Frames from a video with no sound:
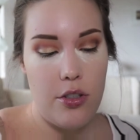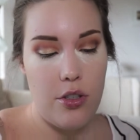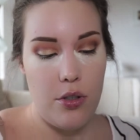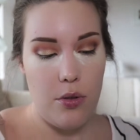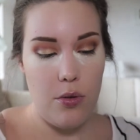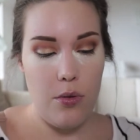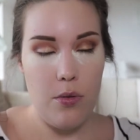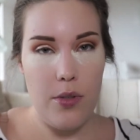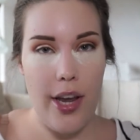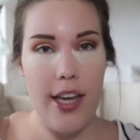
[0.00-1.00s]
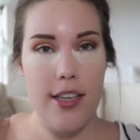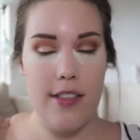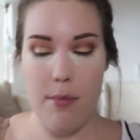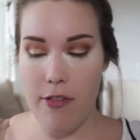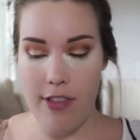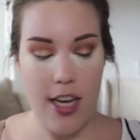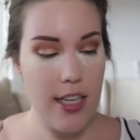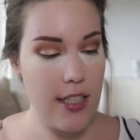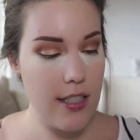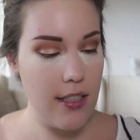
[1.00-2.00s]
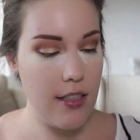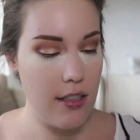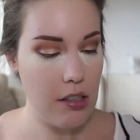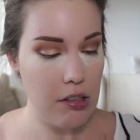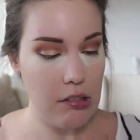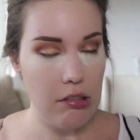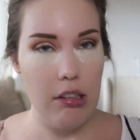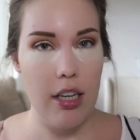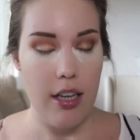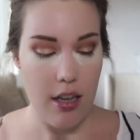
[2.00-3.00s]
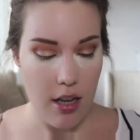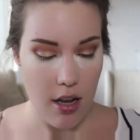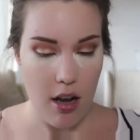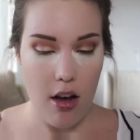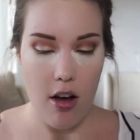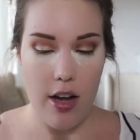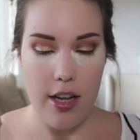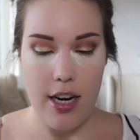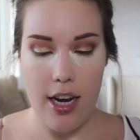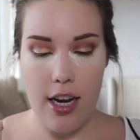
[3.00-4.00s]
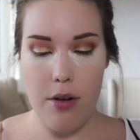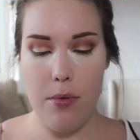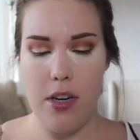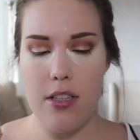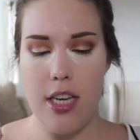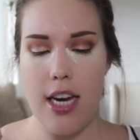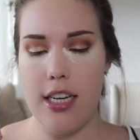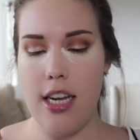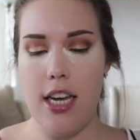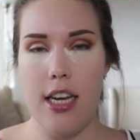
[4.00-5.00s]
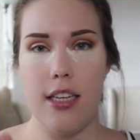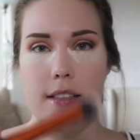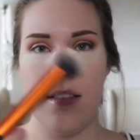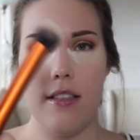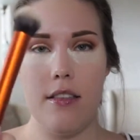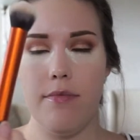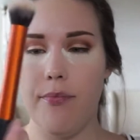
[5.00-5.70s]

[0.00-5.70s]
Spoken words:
to take some of this on a Real Techniques